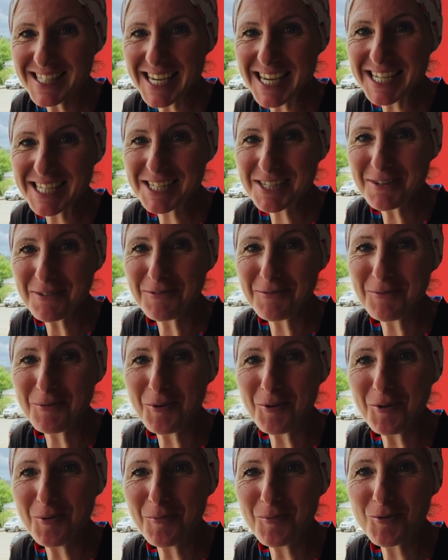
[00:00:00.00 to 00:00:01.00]
tastes so
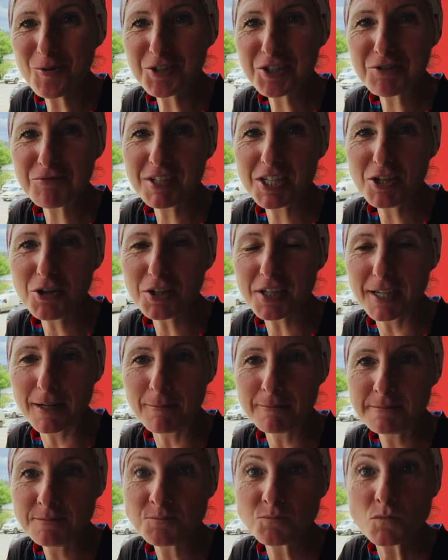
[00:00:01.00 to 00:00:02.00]
warm, watery yogurt,
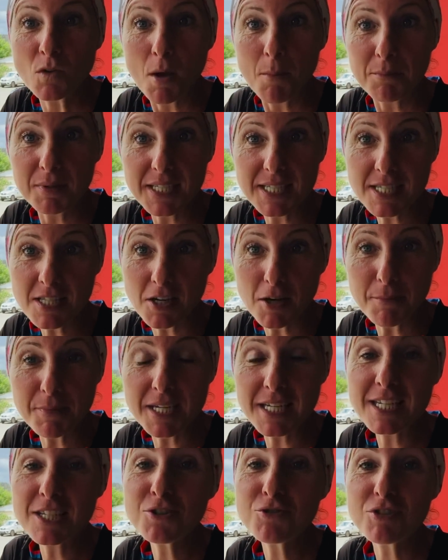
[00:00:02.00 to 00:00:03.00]
but it's an
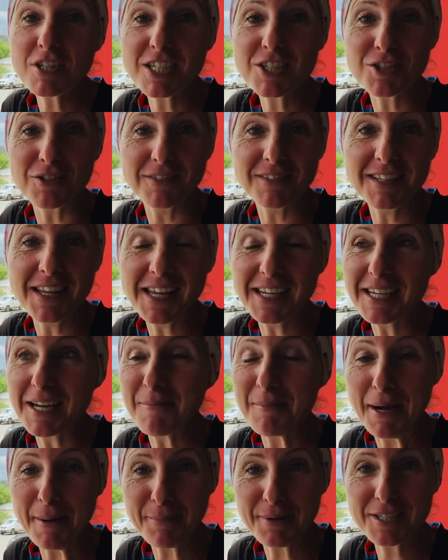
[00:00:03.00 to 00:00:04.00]
Armenian tradition and I'm
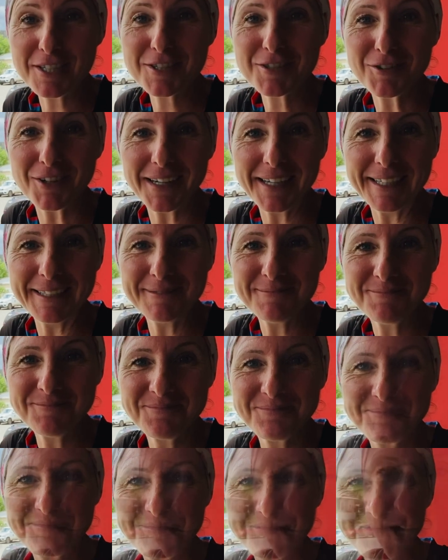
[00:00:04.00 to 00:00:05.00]
happy to try it.
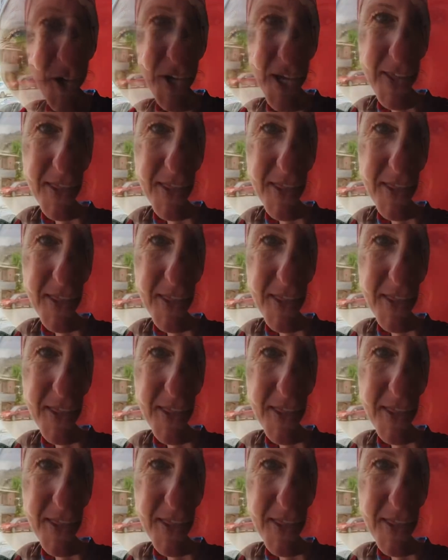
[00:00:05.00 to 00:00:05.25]
Yeah,